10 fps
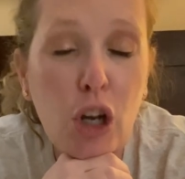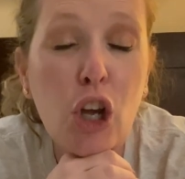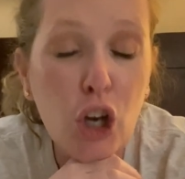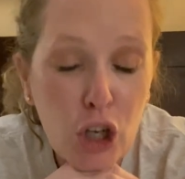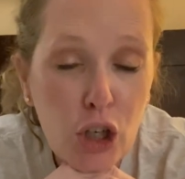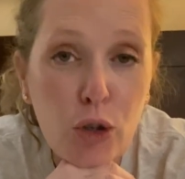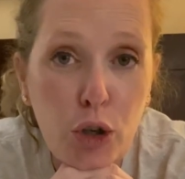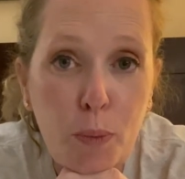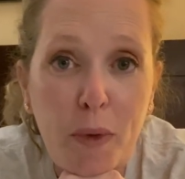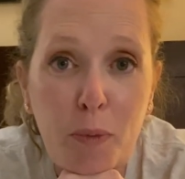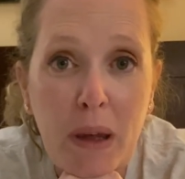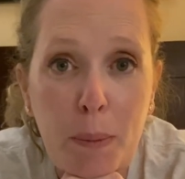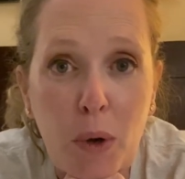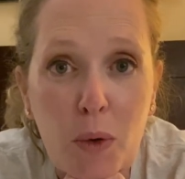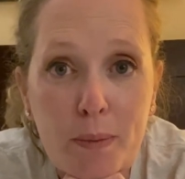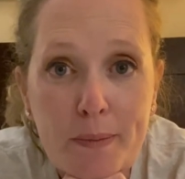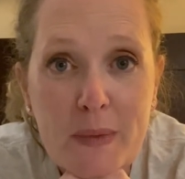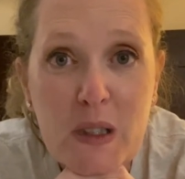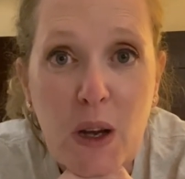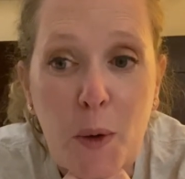good group of people.
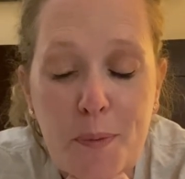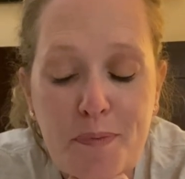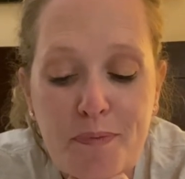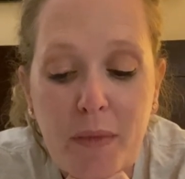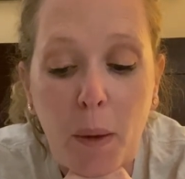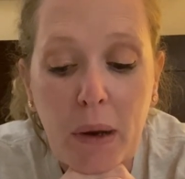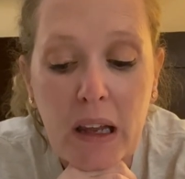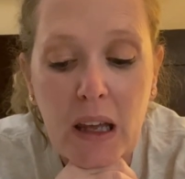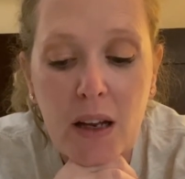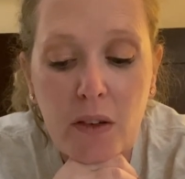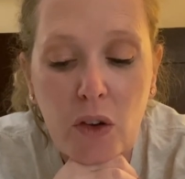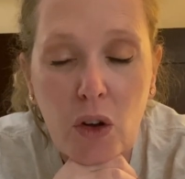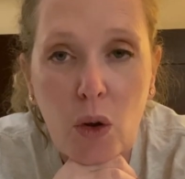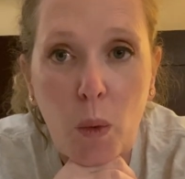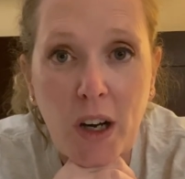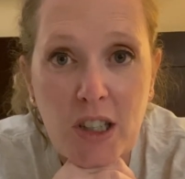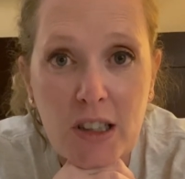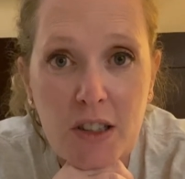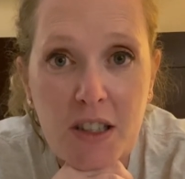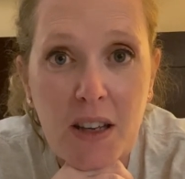So I'm going to eat, watch a
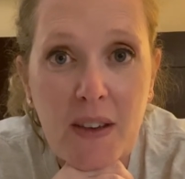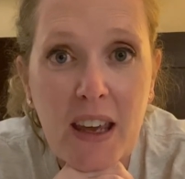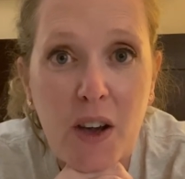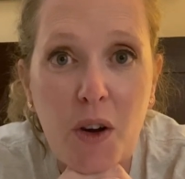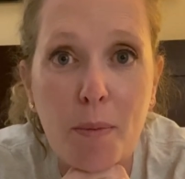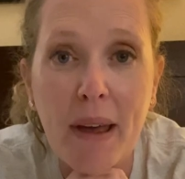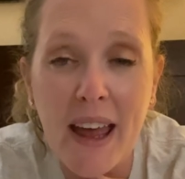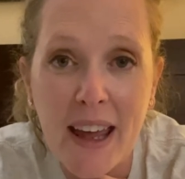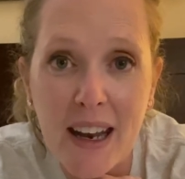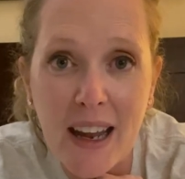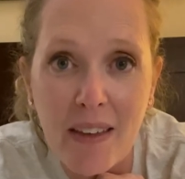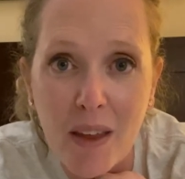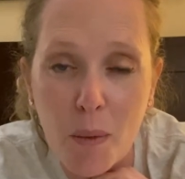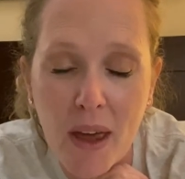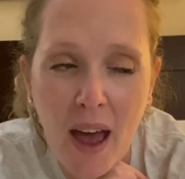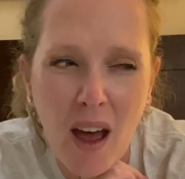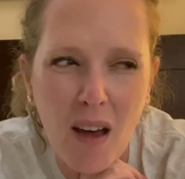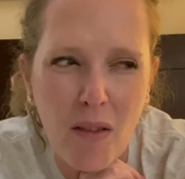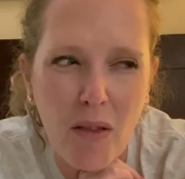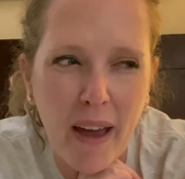little TV, go to bed. And then we
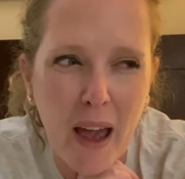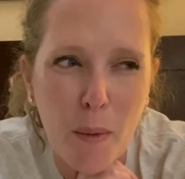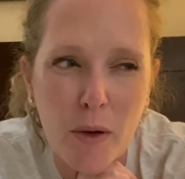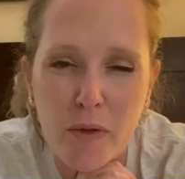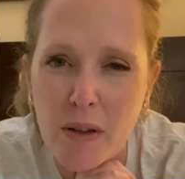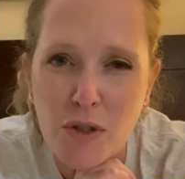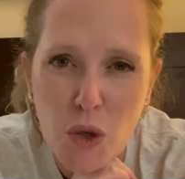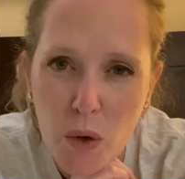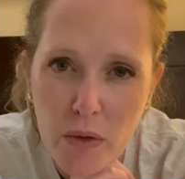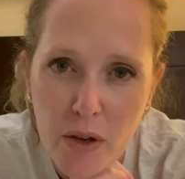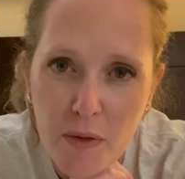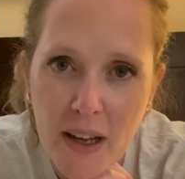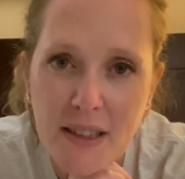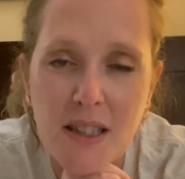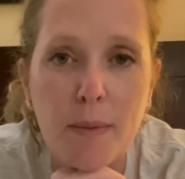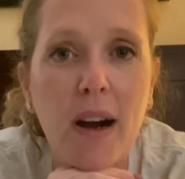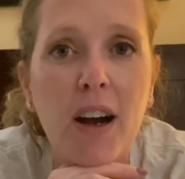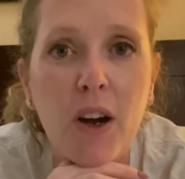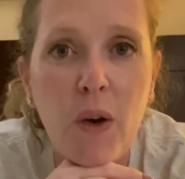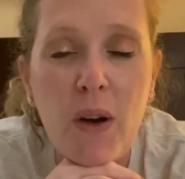have, I can't remember if we have two or three flights
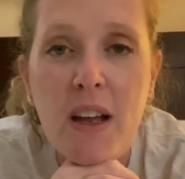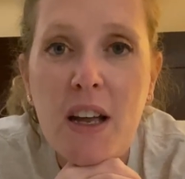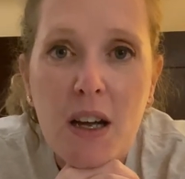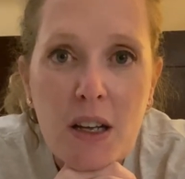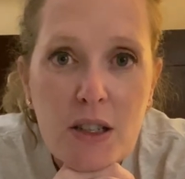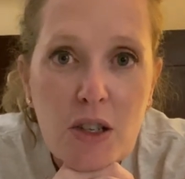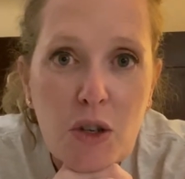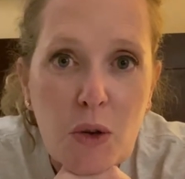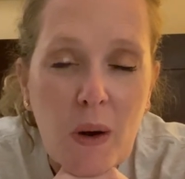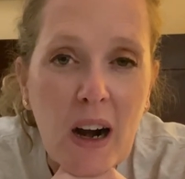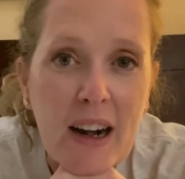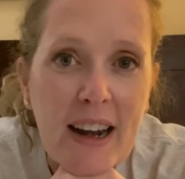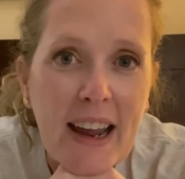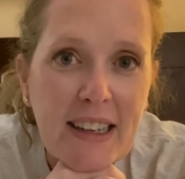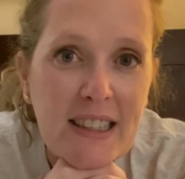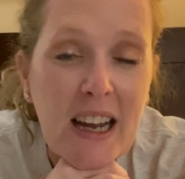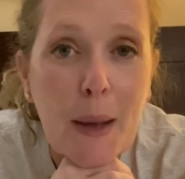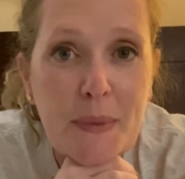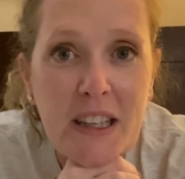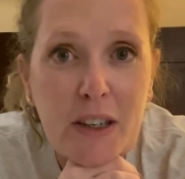tomorrow to our next
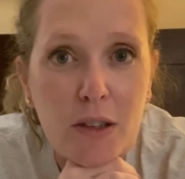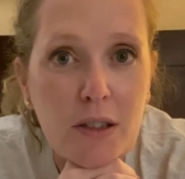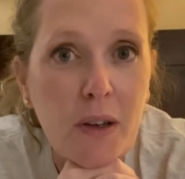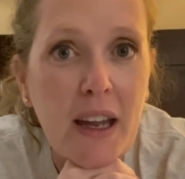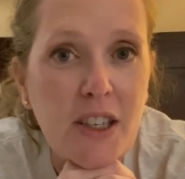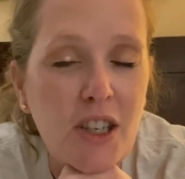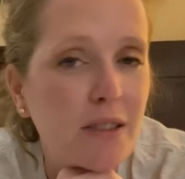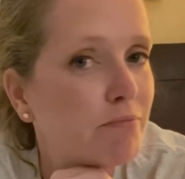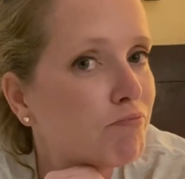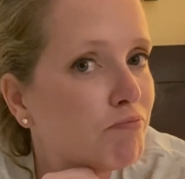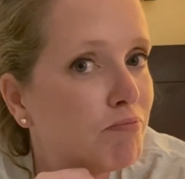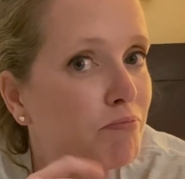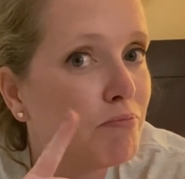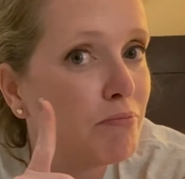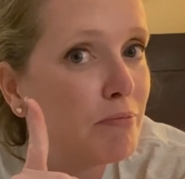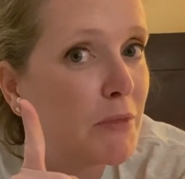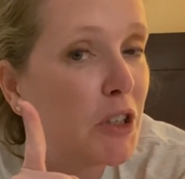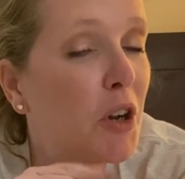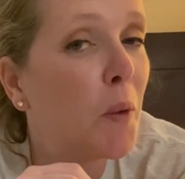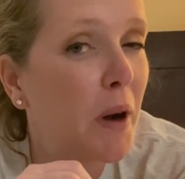top secret location.
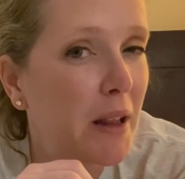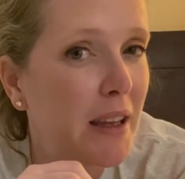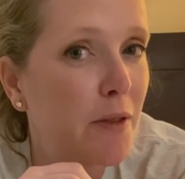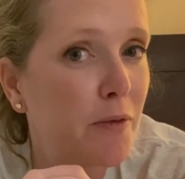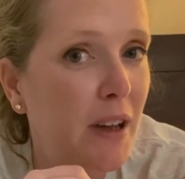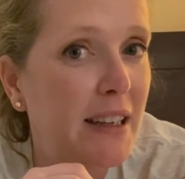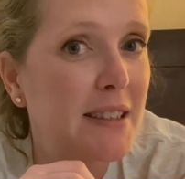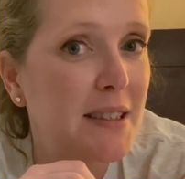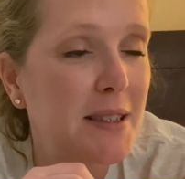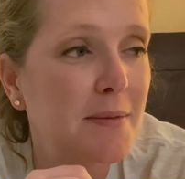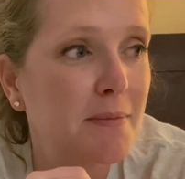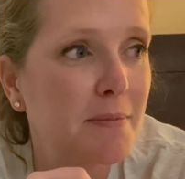You don't want to leave, because